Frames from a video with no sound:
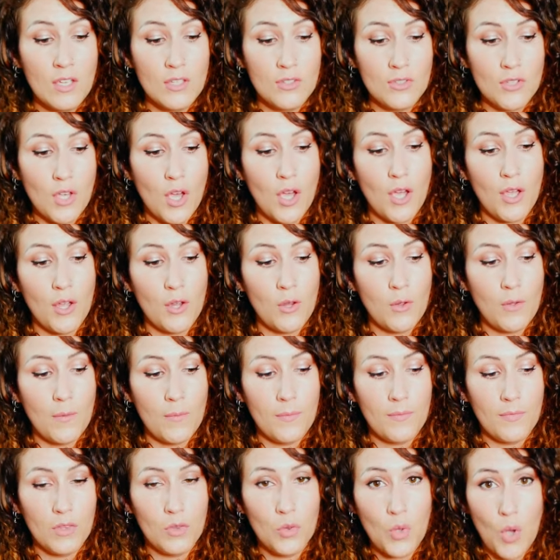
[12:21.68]
So
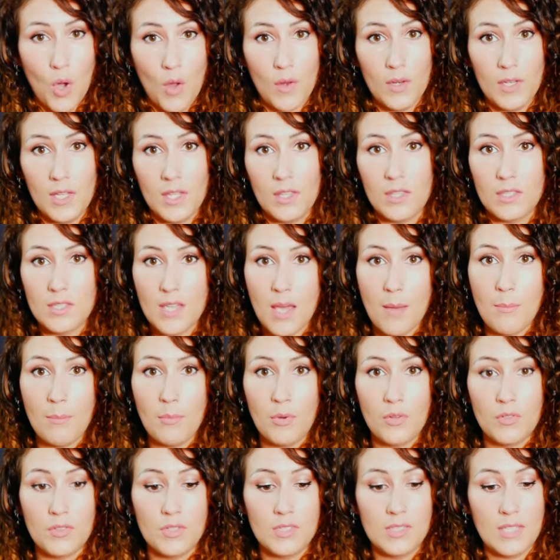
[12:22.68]
not only are the
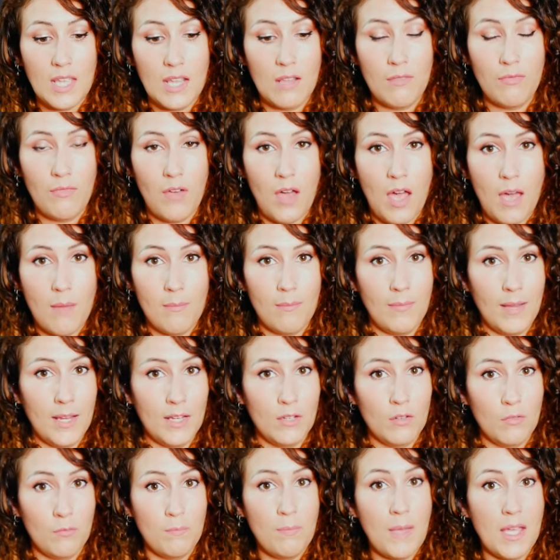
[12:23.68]
tampons safer and
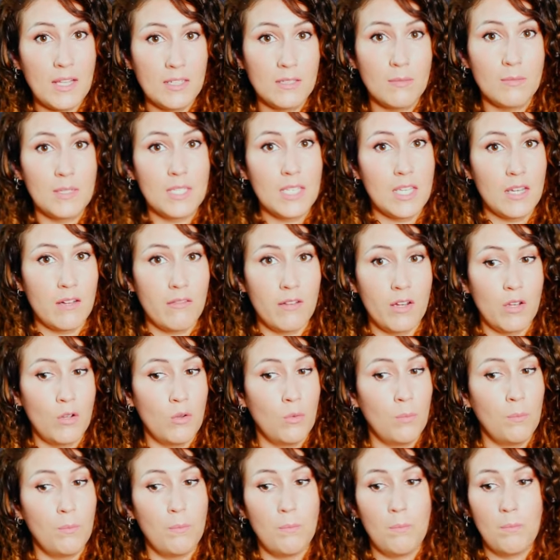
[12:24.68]
made of better
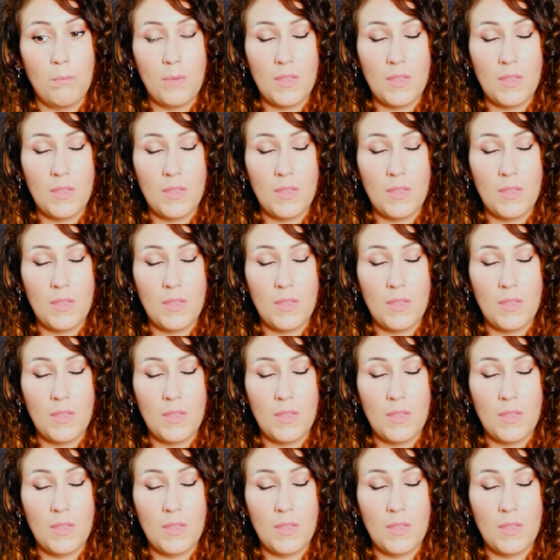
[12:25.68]
material,